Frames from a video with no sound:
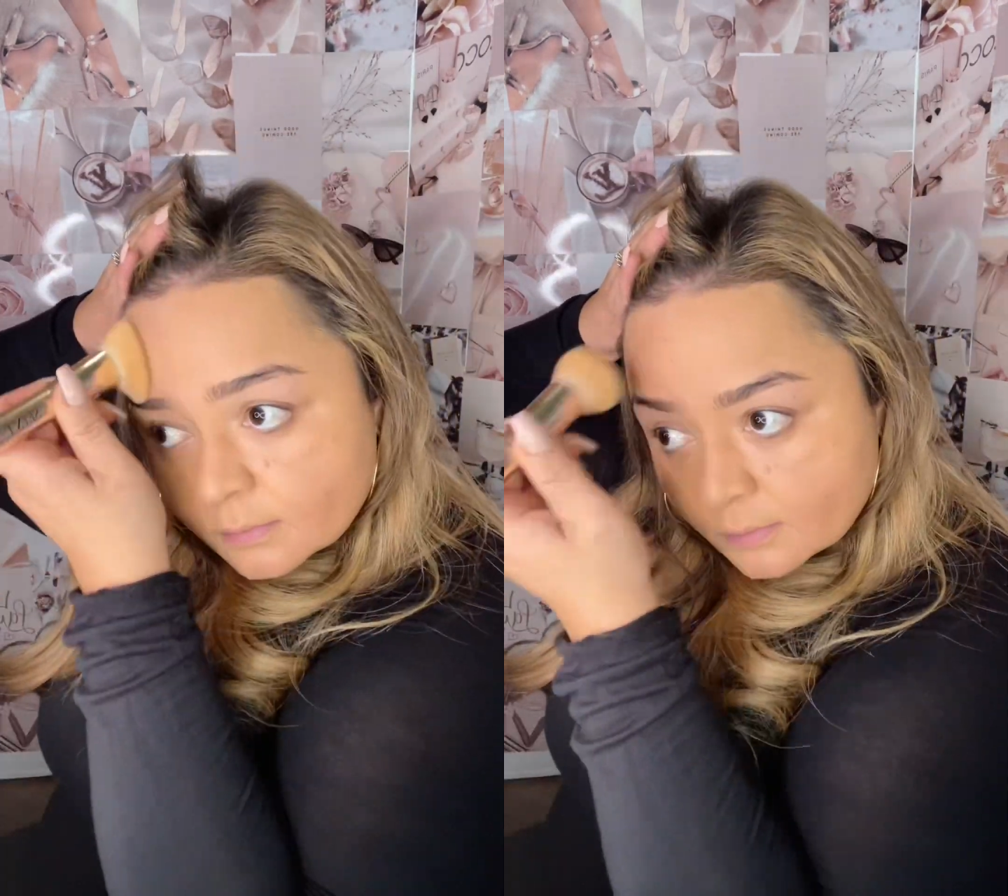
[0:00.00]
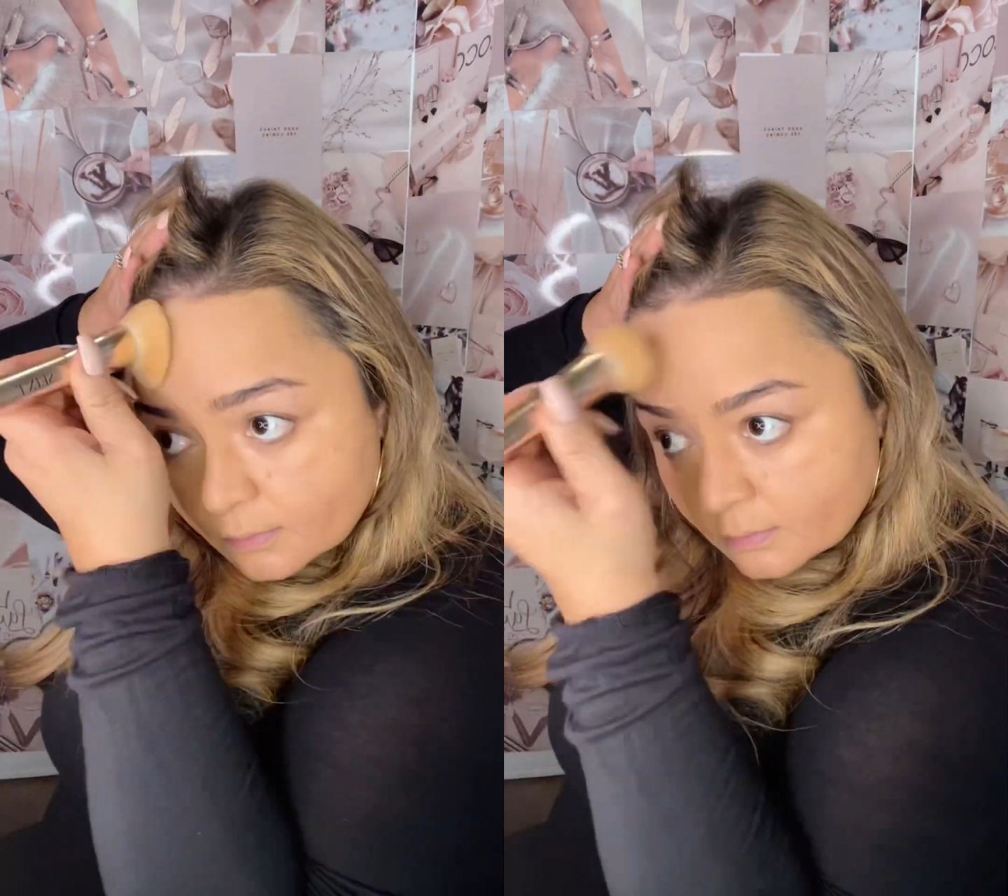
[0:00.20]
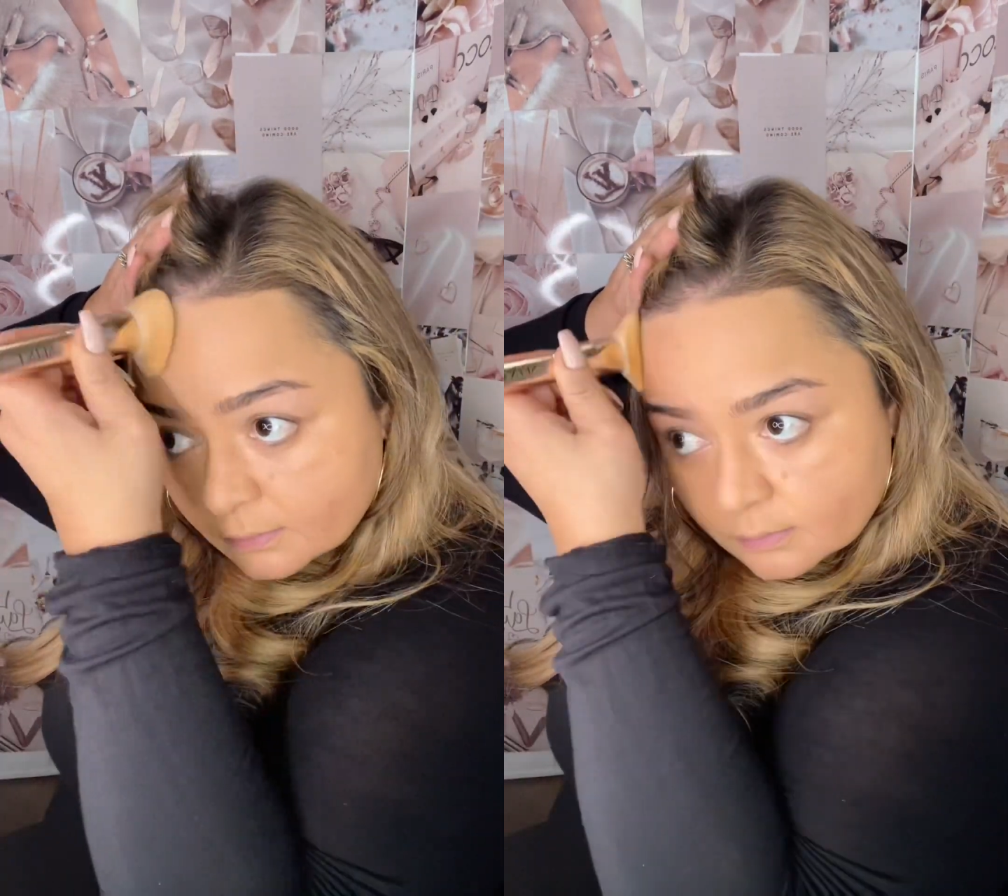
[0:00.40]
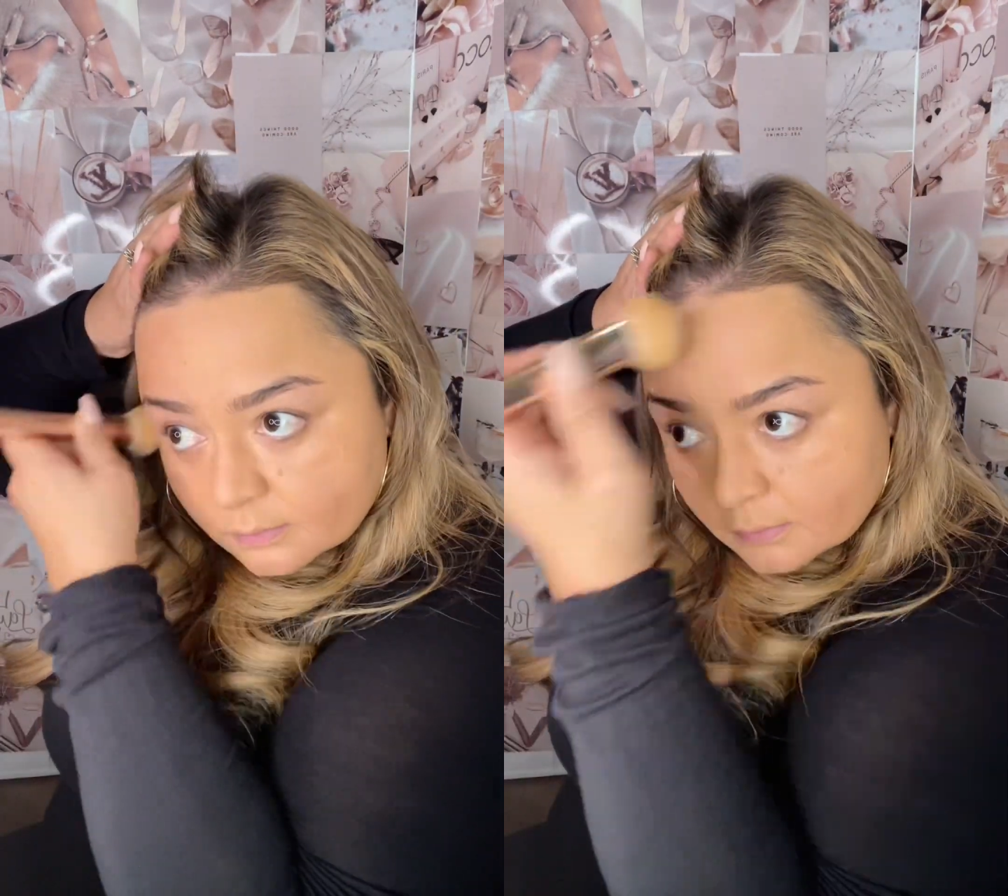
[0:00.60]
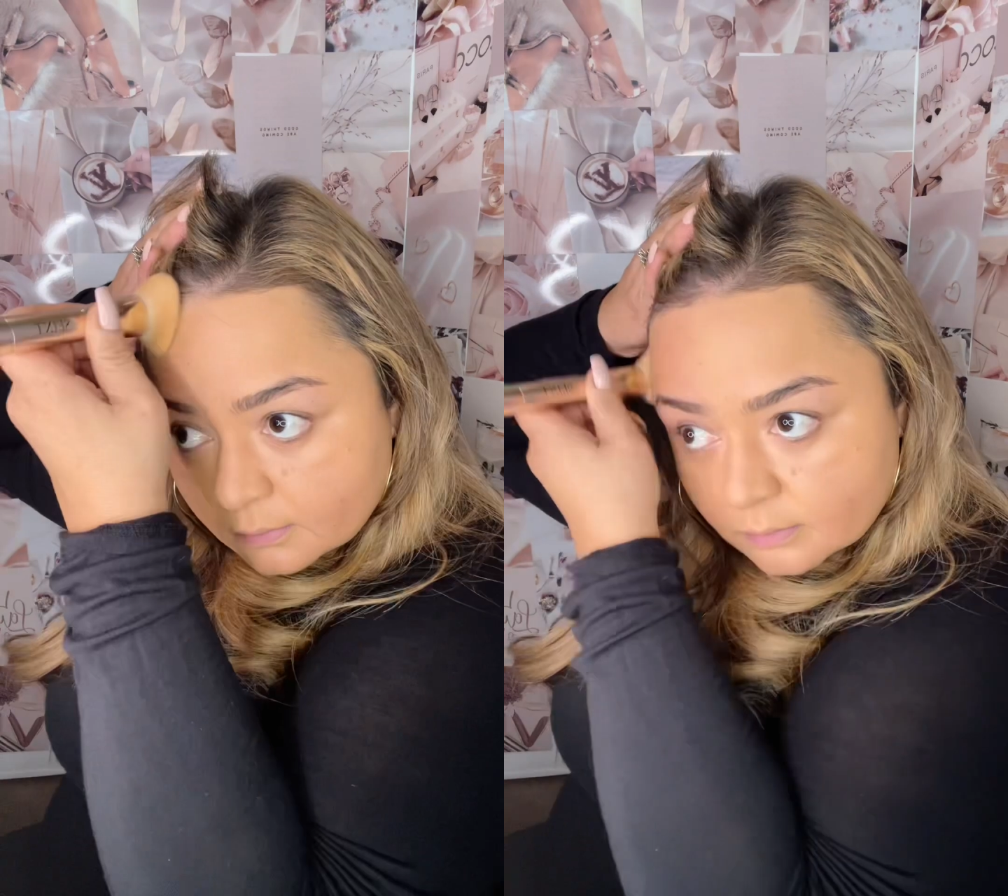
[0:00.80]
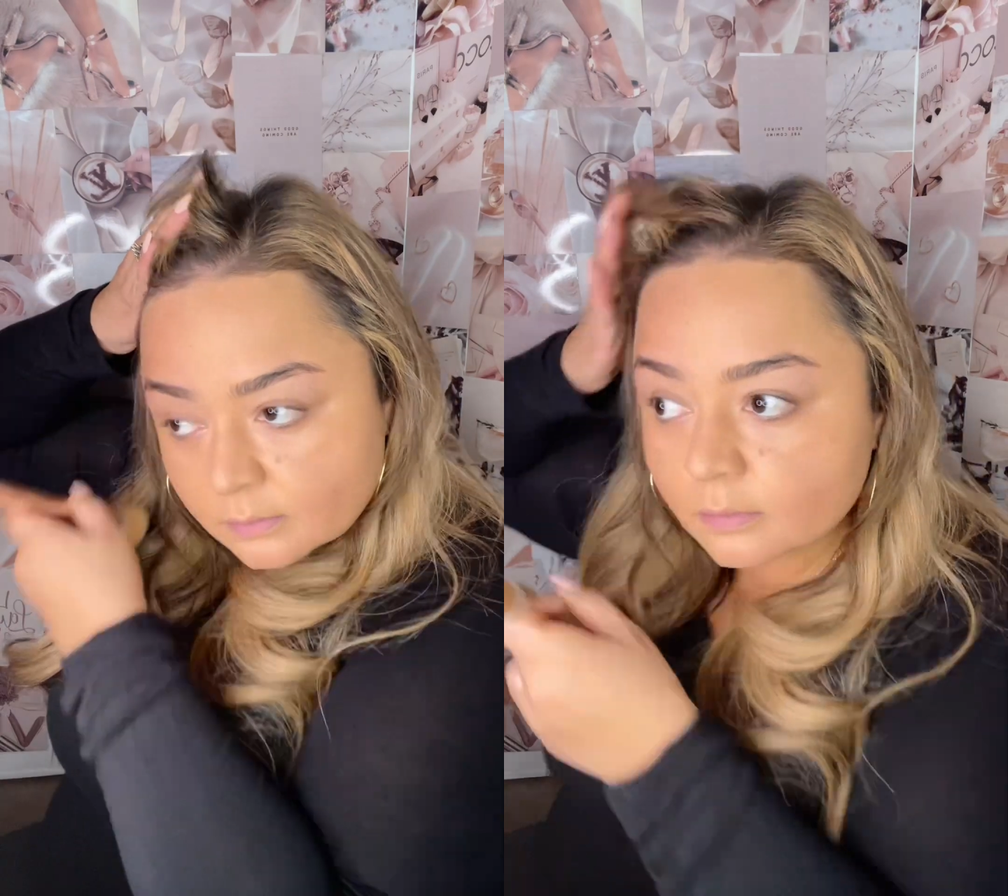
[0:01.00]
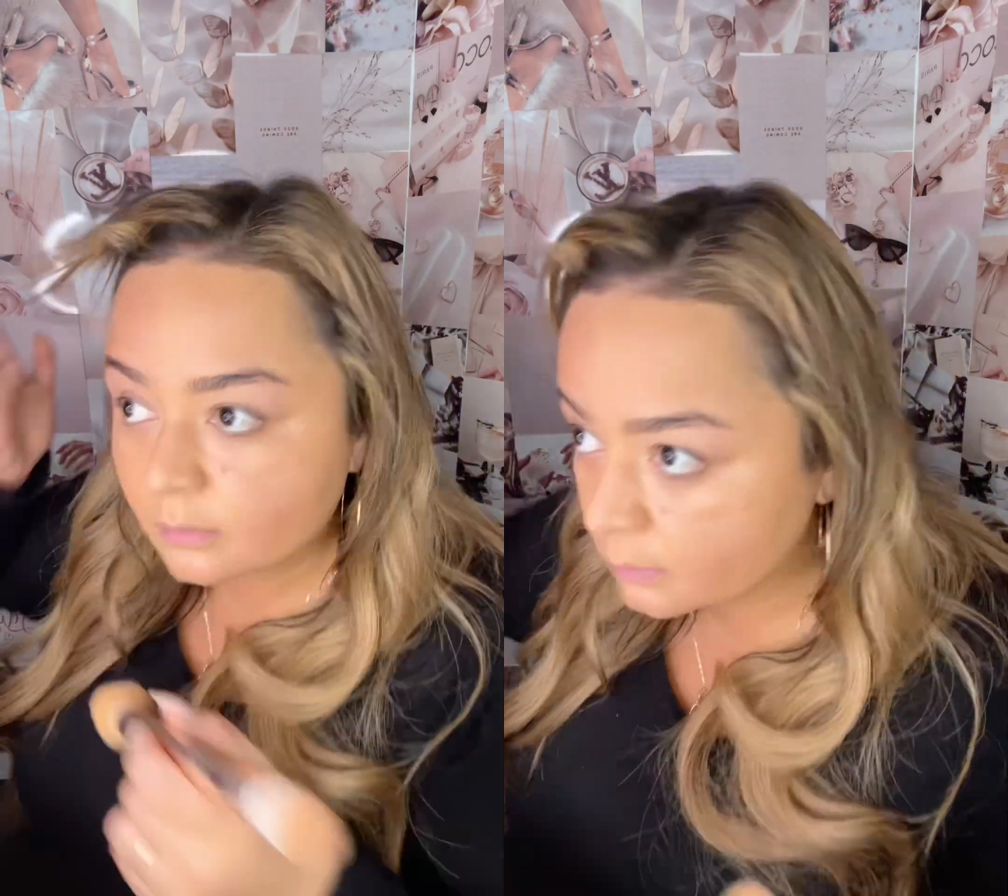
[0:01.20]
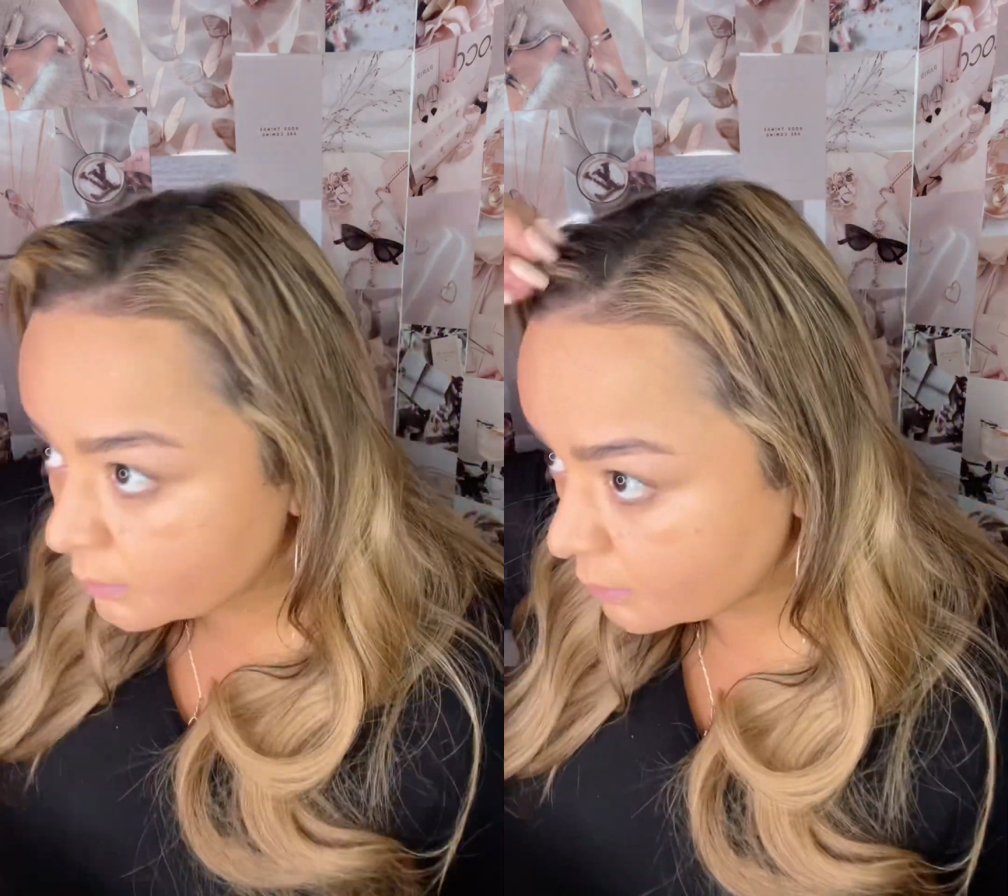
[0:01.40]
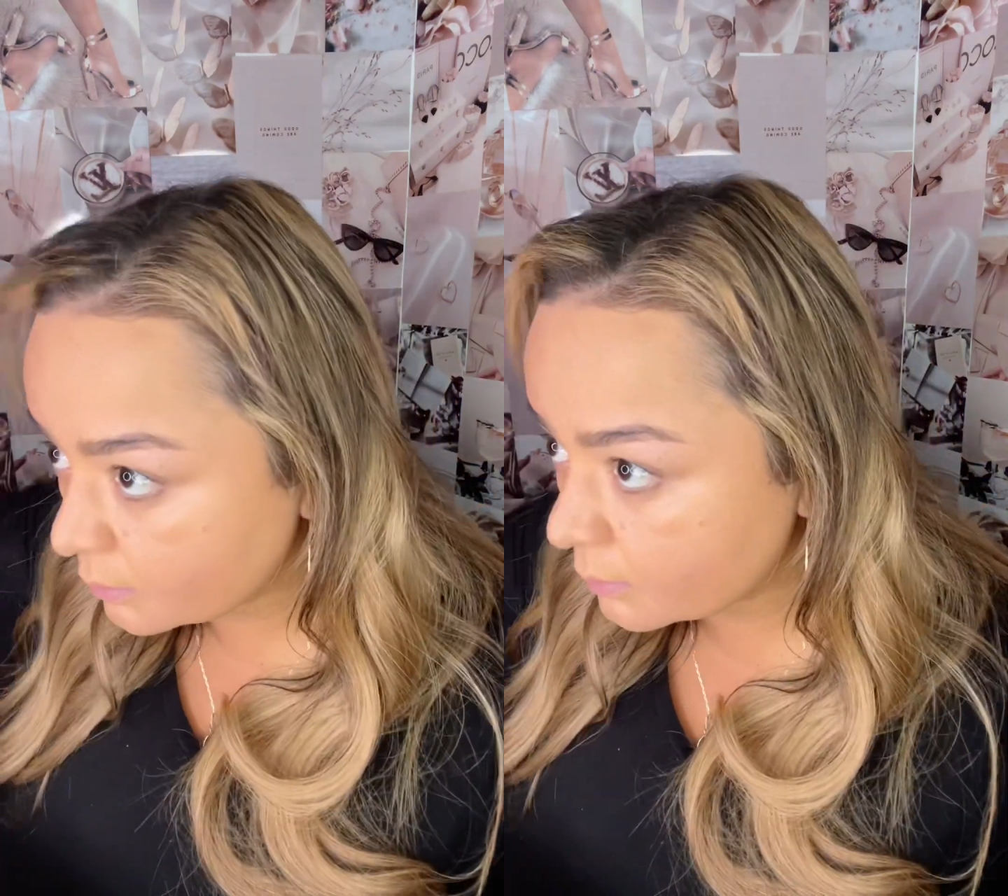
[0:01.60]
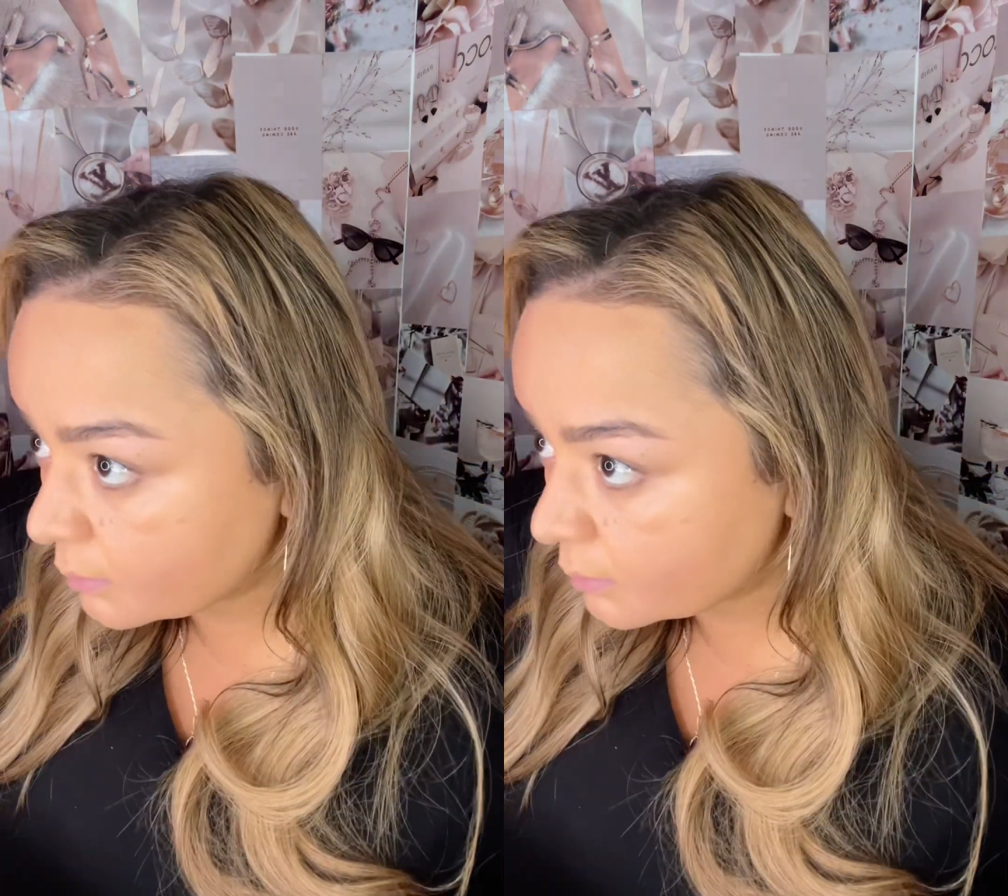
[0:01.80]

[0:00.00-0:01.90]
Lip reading: applying an extremely